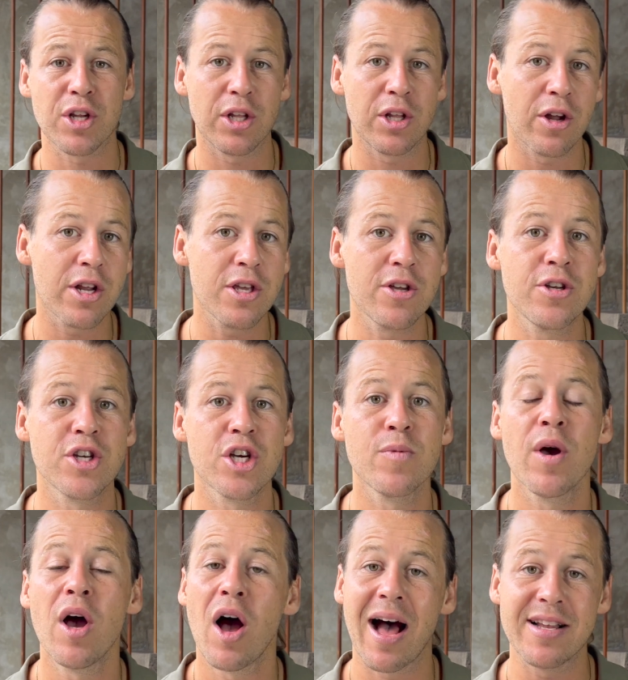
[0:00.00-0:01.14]
a lot of YouTube,
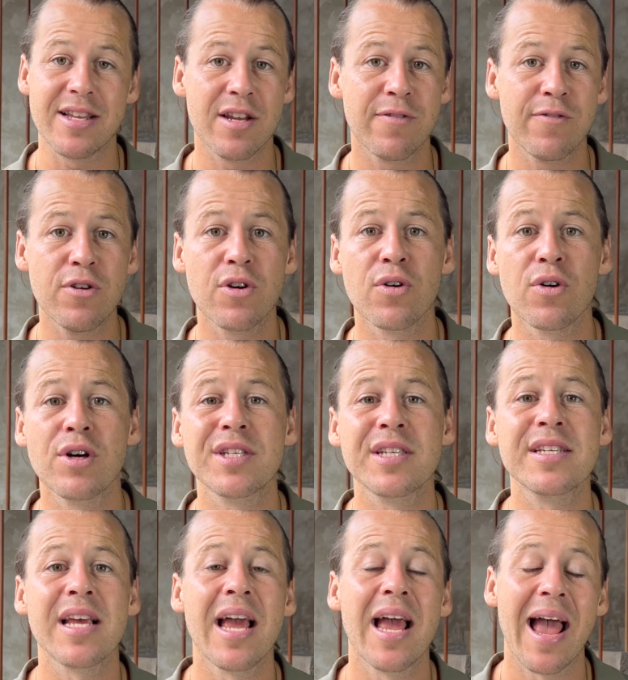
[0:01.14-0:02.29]
I did a few courses,